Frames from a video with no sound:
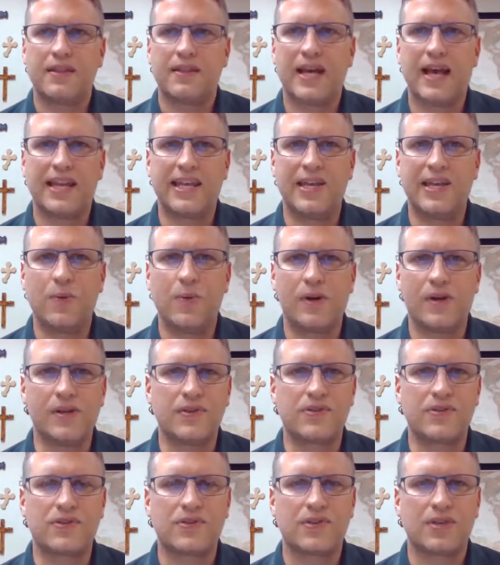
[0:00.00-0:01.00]
that he
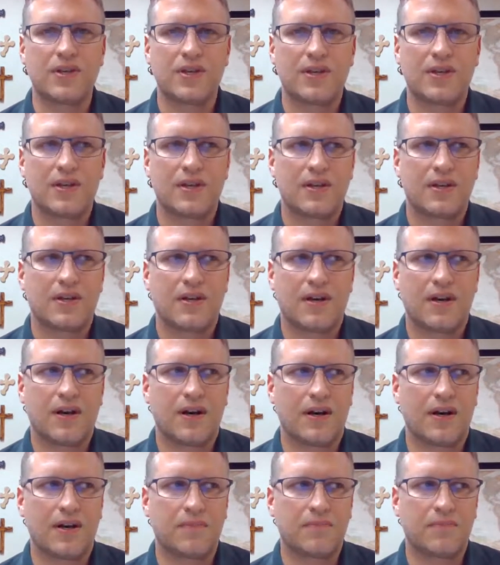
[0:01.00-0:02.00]
was
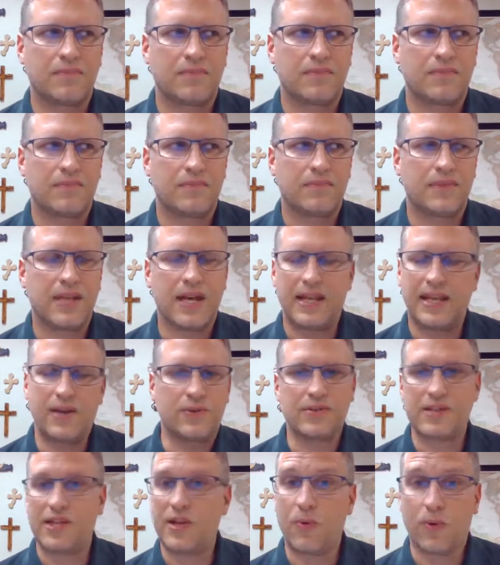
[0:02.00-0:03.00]
um, that he
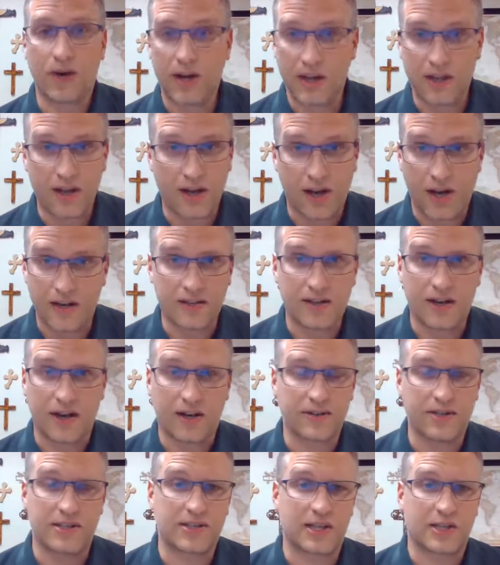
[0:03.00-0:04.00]
was anywhere on
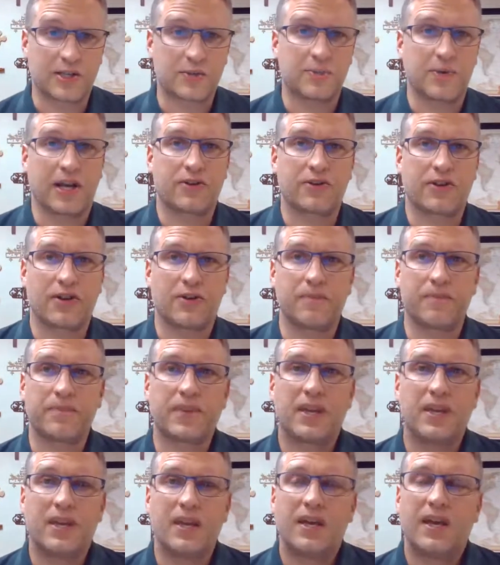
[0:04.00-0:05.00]
autistic spectrum,
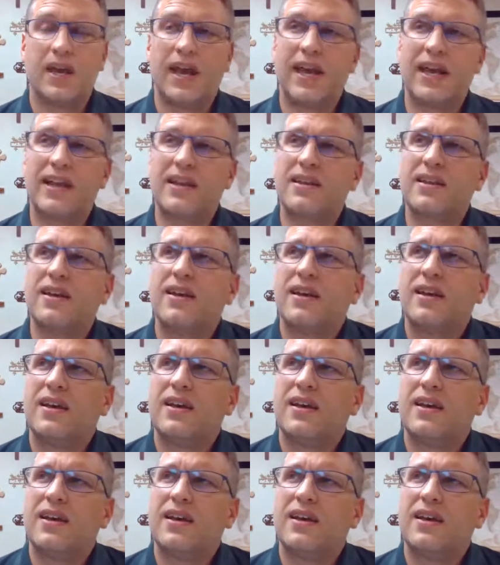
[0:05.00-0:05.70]
and